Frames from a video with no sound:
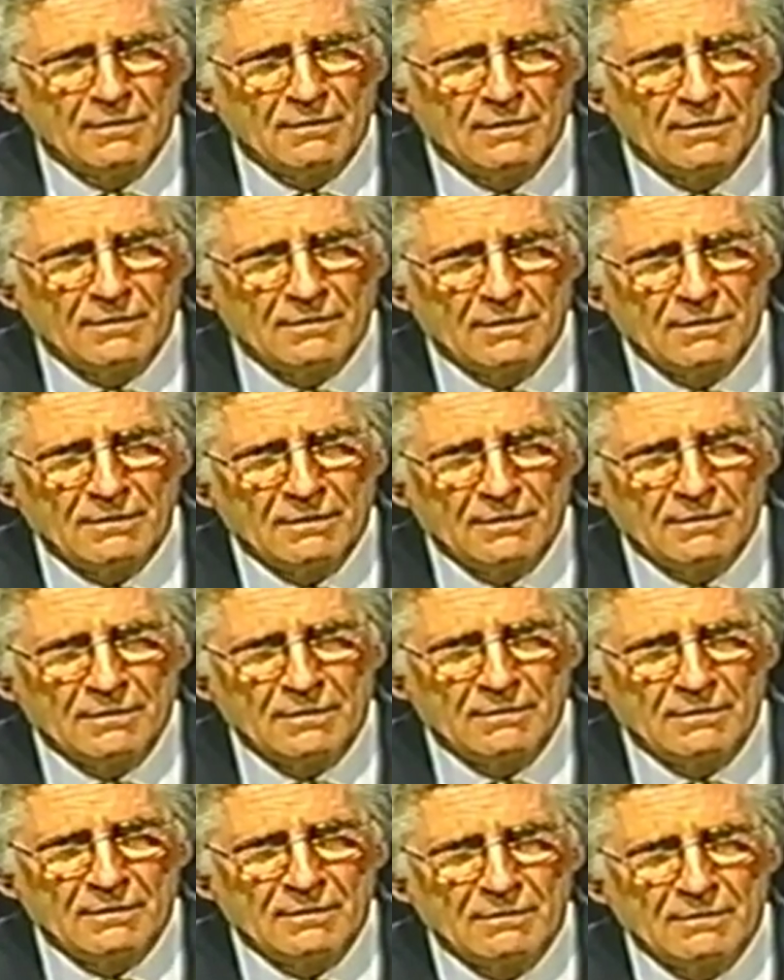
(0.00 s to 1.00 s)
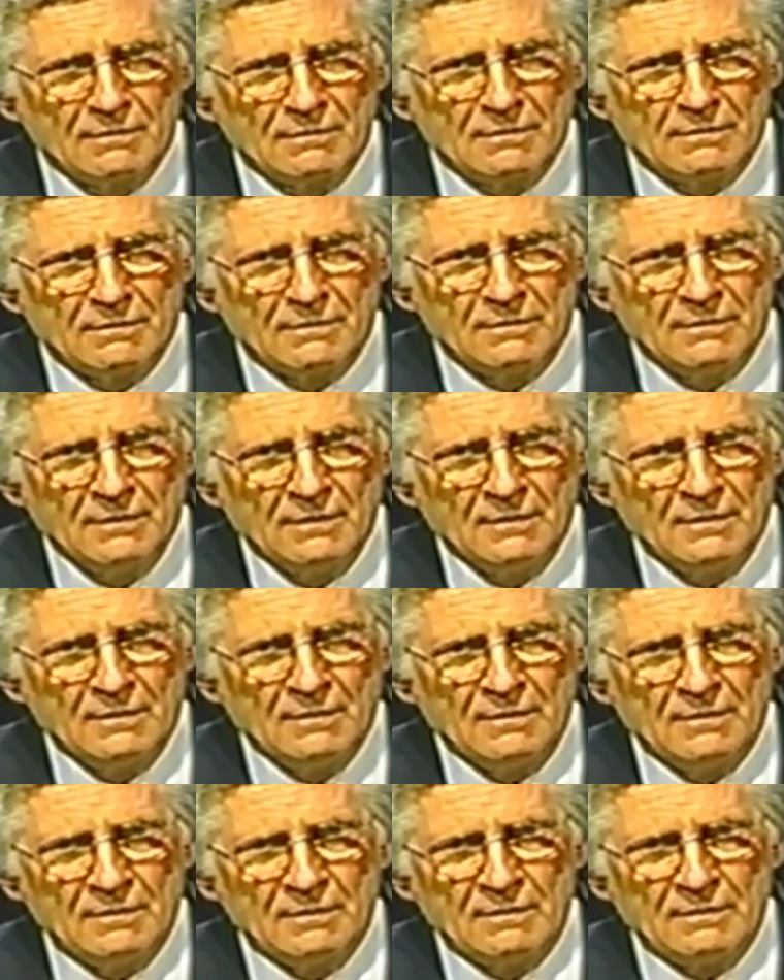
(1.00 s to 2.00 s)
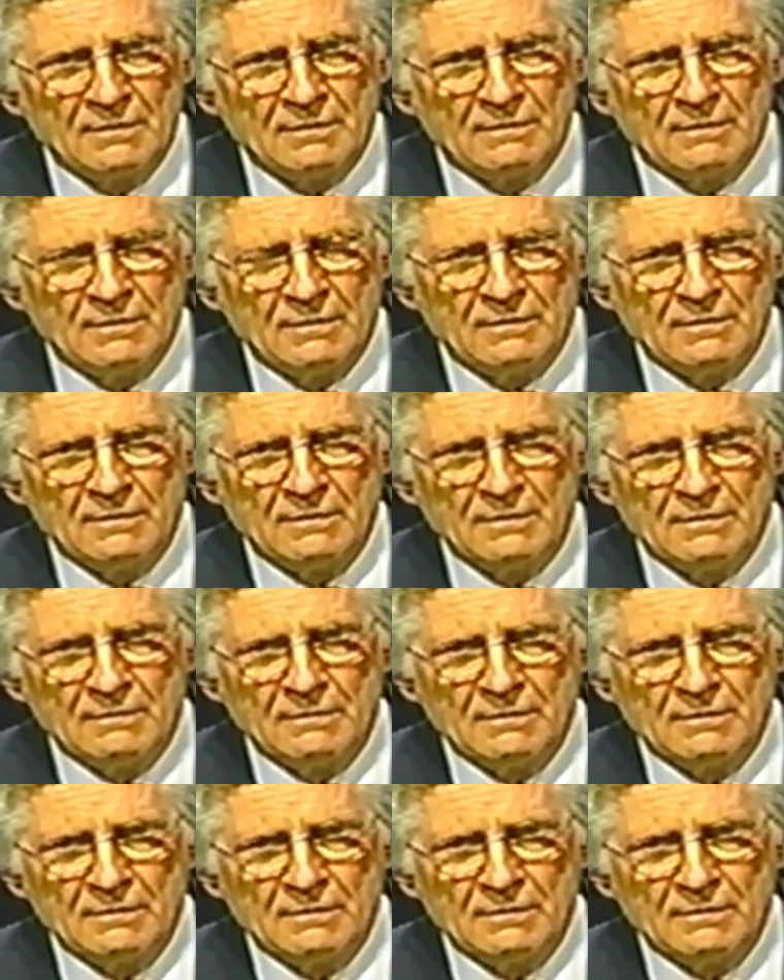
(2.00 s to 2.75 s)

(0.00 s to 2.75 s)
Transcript: (silence)